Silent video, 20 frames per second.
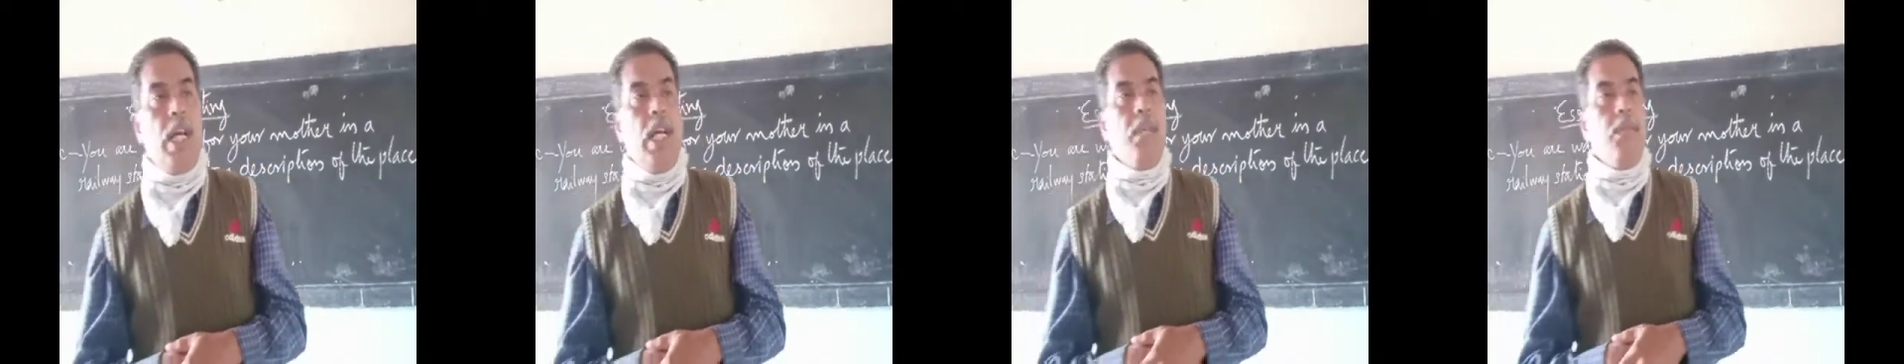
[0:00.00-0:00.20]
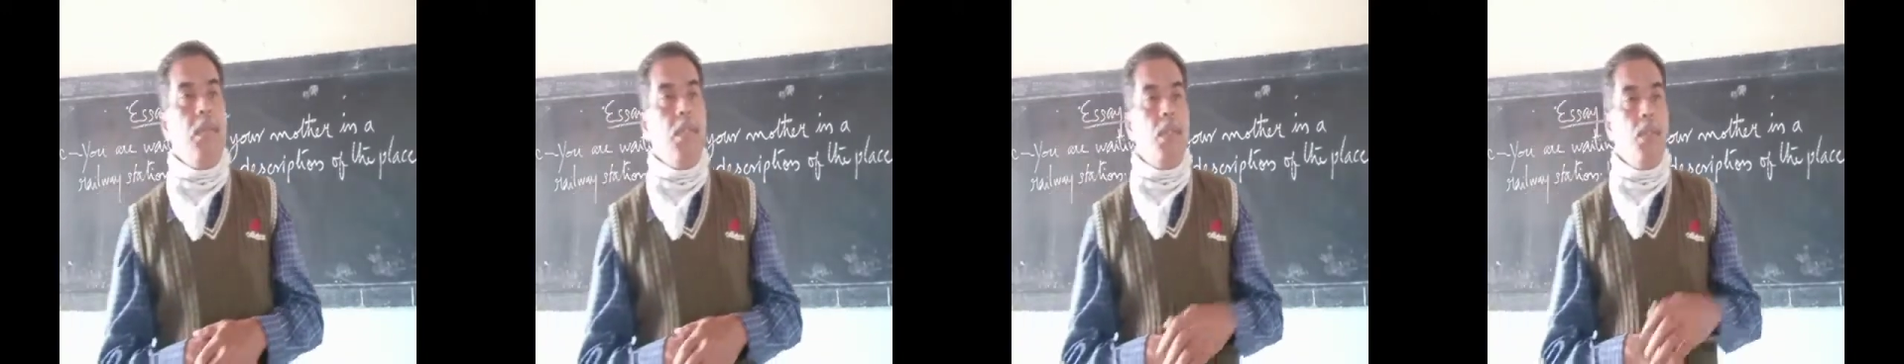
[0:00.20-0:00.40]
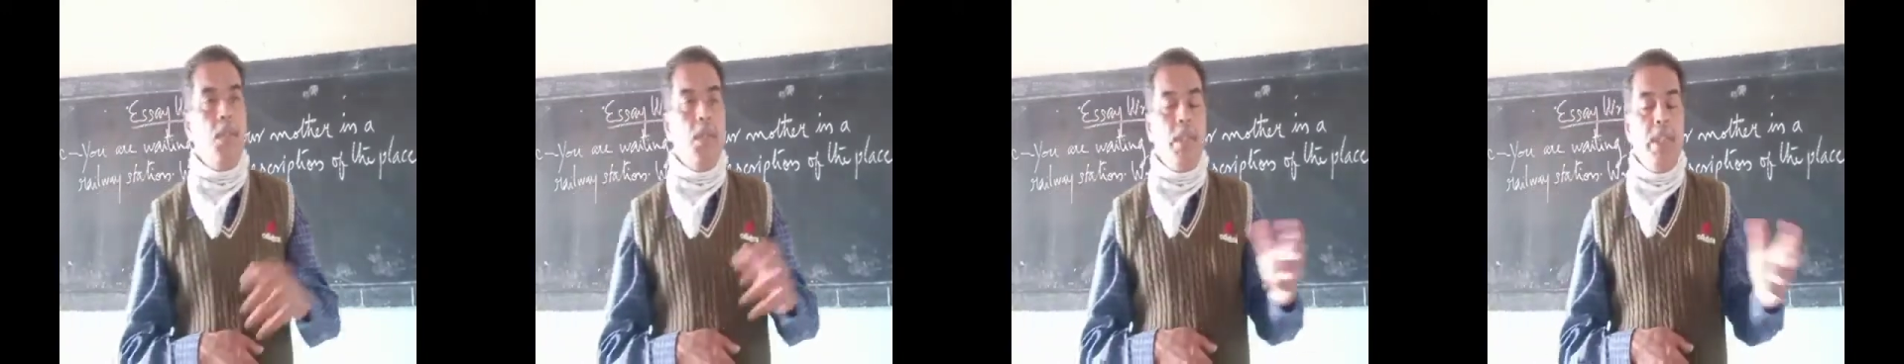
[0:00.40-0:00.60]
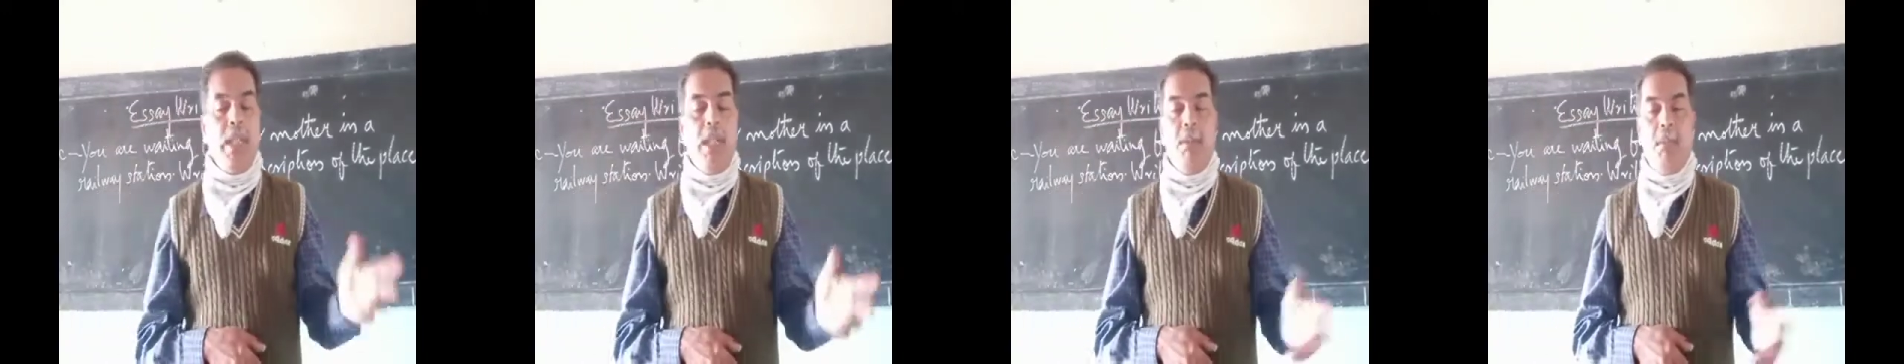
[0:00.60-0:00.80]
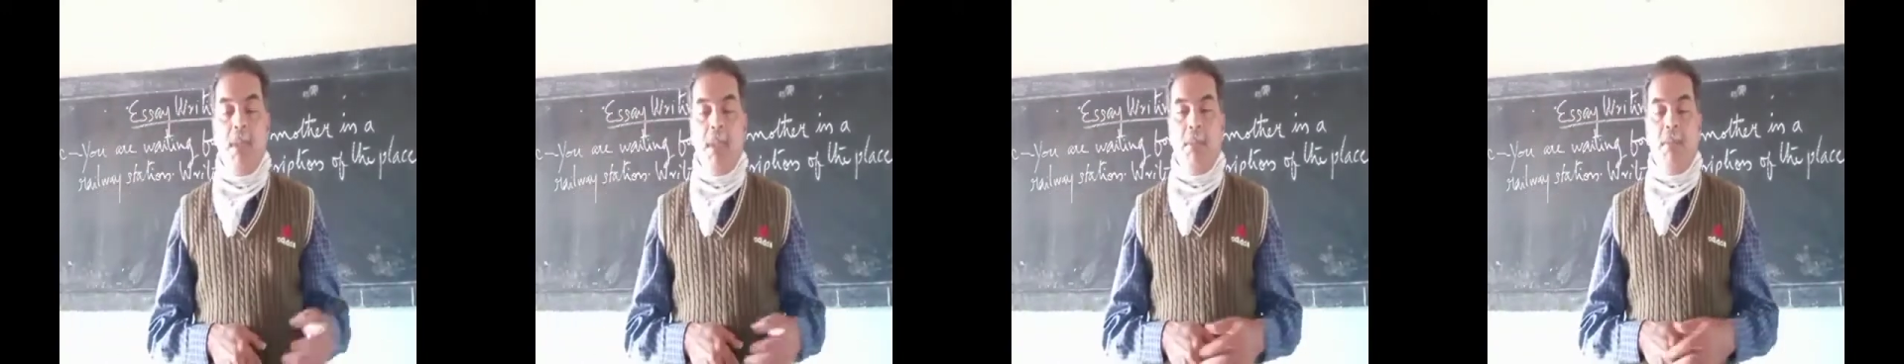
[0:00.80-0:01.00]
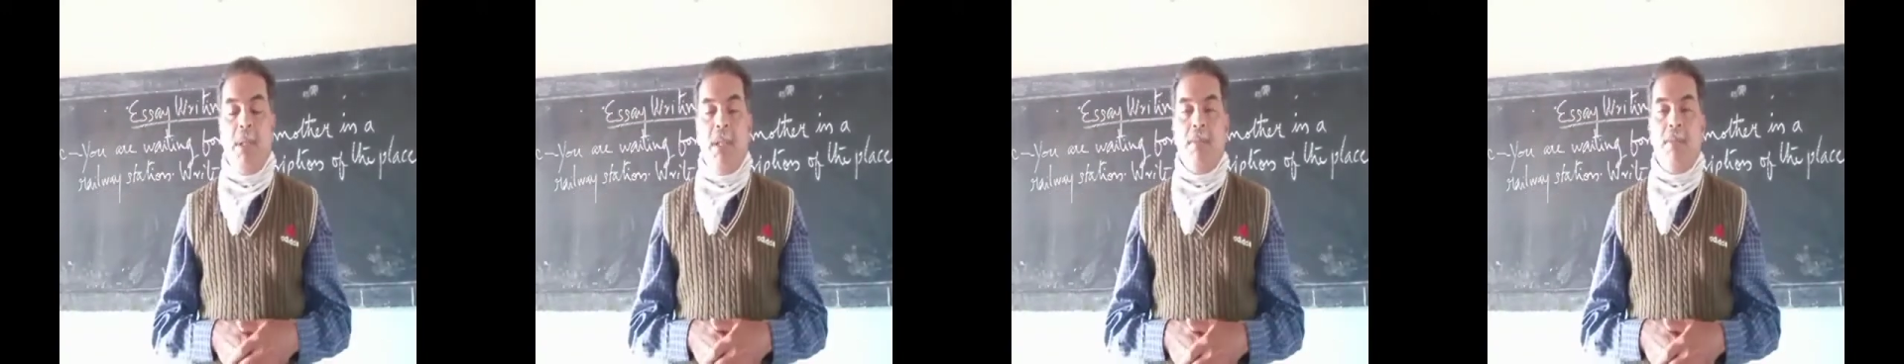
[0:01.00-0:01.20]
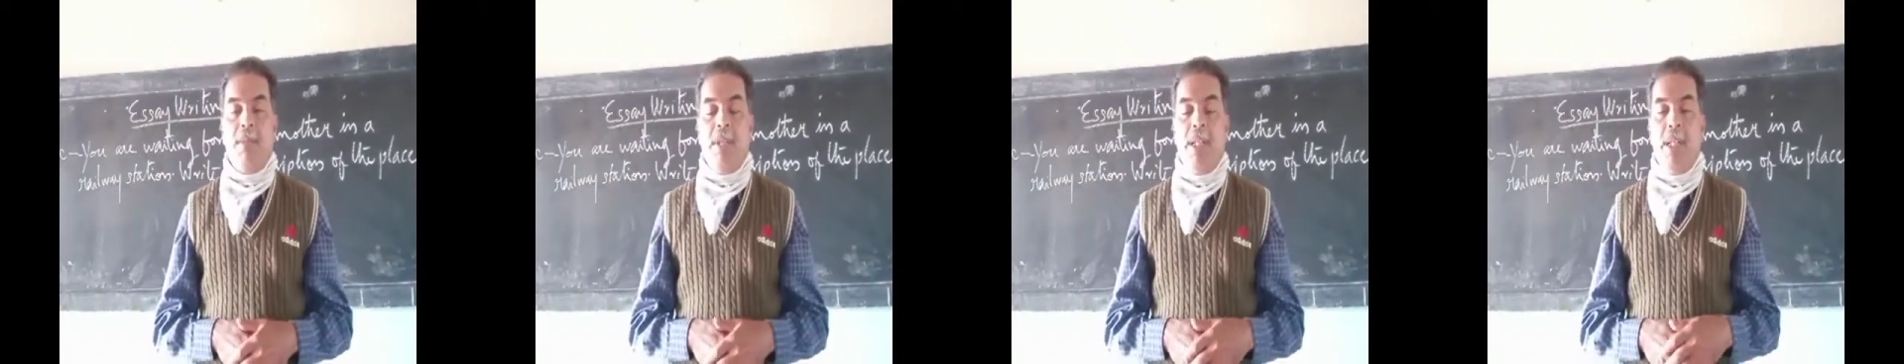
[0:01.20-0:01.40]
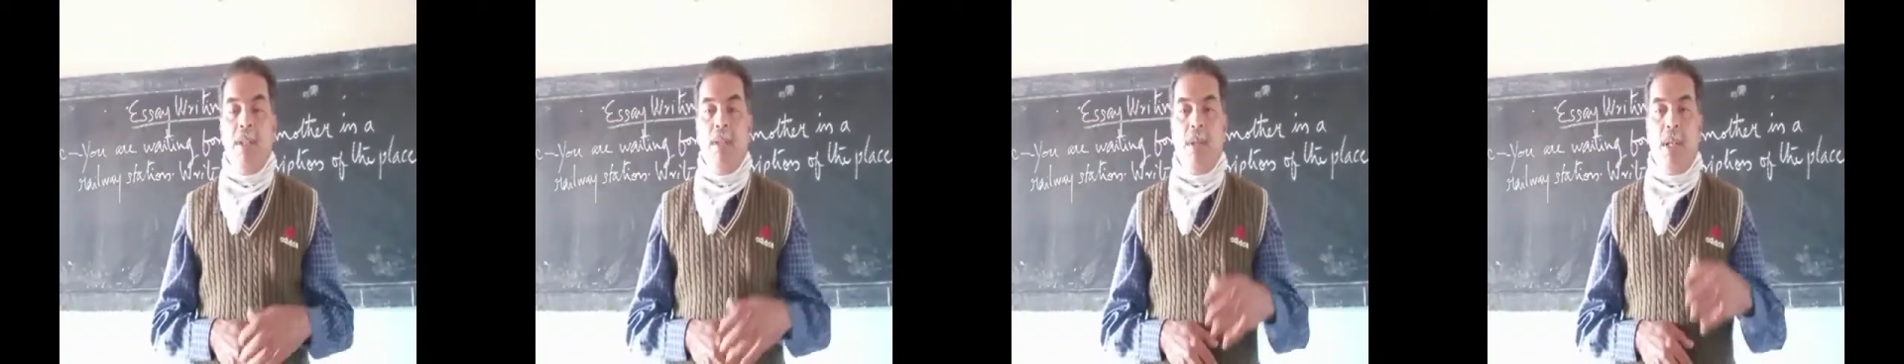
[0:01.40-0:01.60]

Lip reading: I will go there with my friend,